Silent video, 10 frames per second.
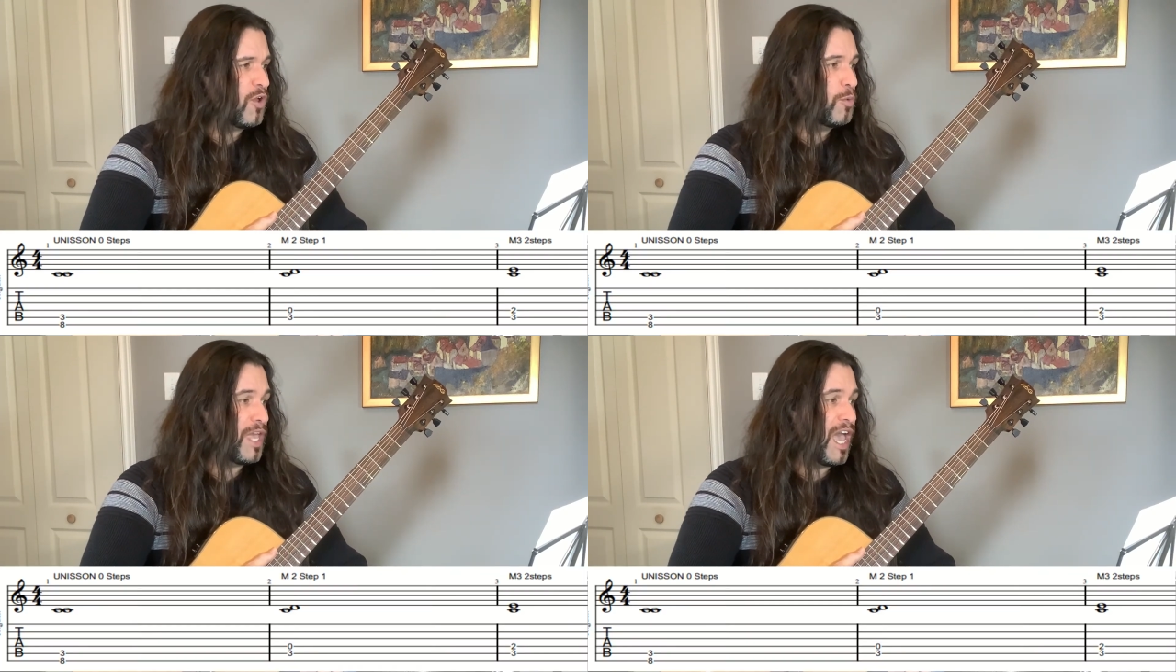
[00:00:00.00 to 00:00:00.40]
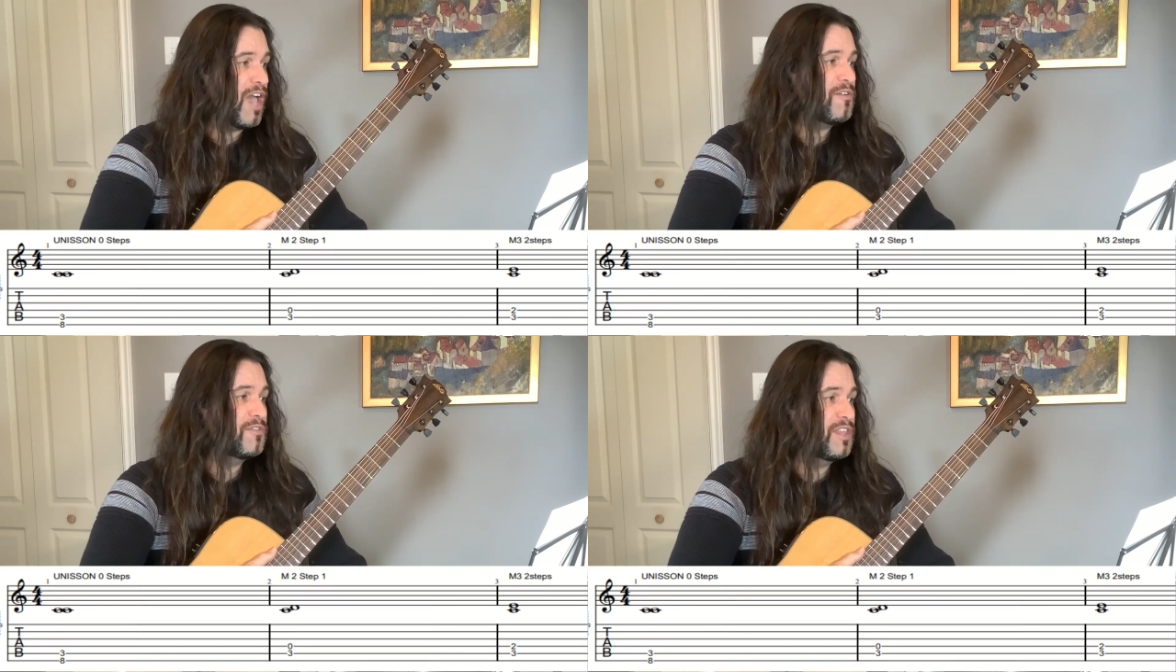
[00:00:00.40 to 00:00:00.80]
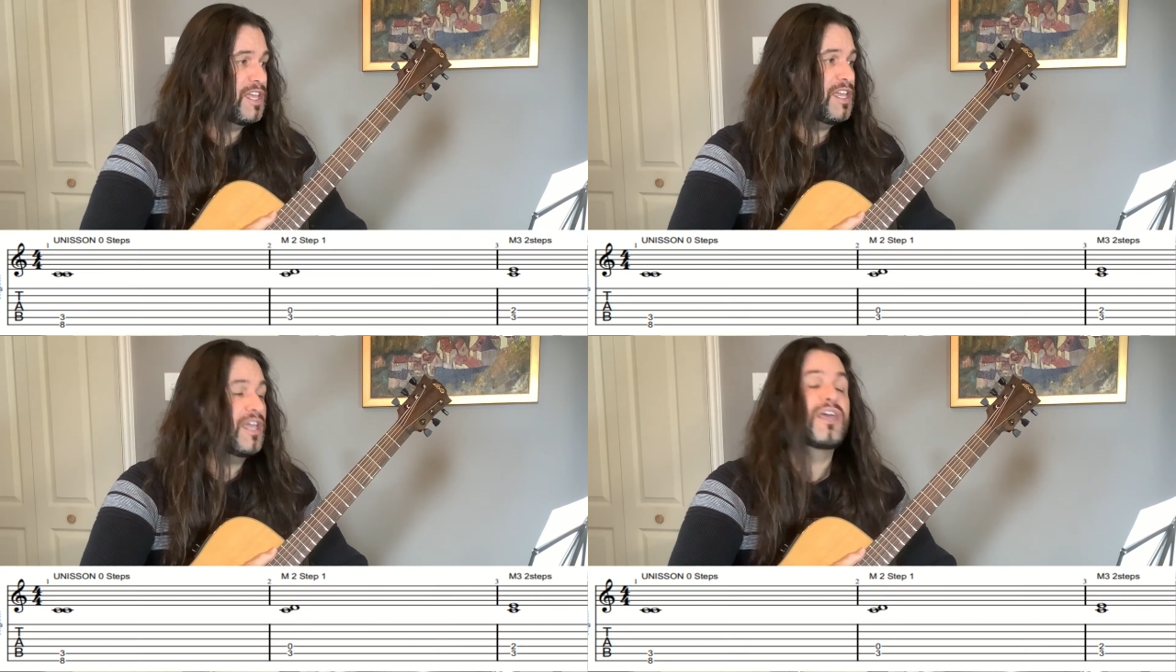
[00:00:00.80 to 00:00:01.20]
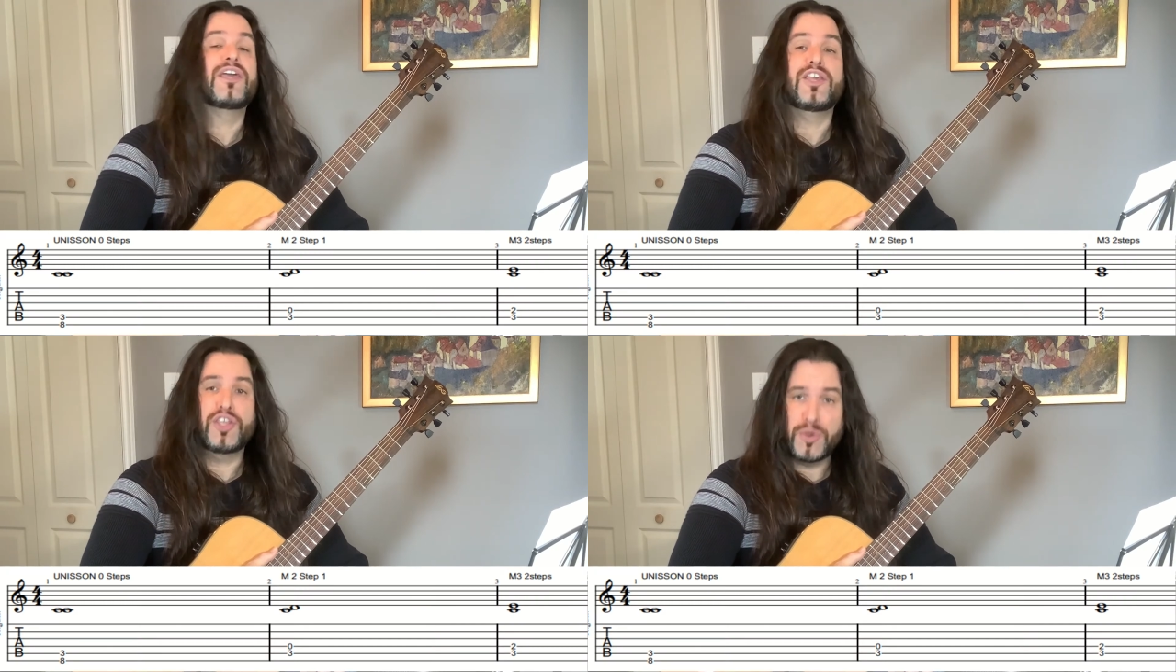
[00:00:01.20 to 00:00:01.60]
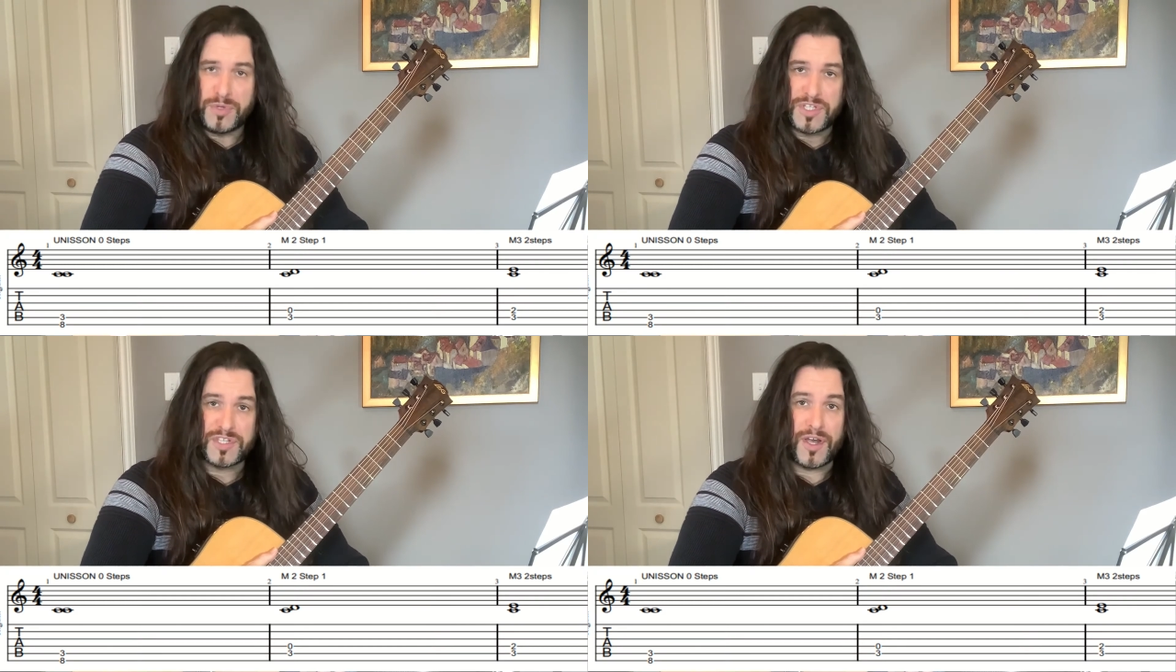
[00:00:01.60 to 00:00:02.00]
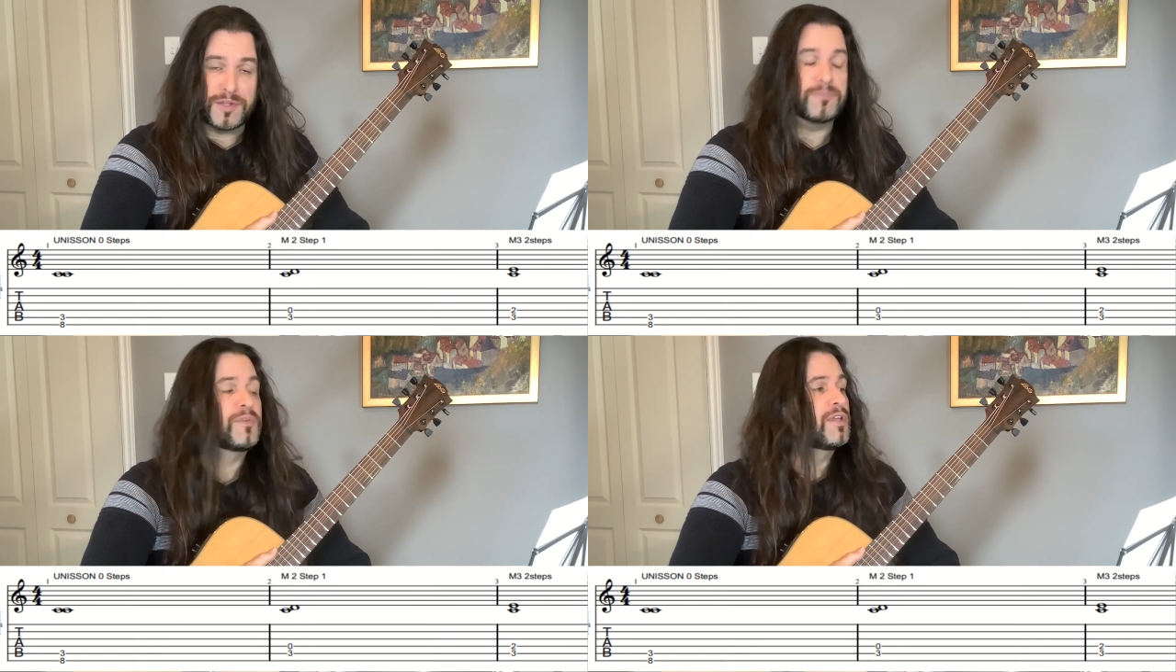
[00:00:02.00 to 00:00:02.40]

we have the unison.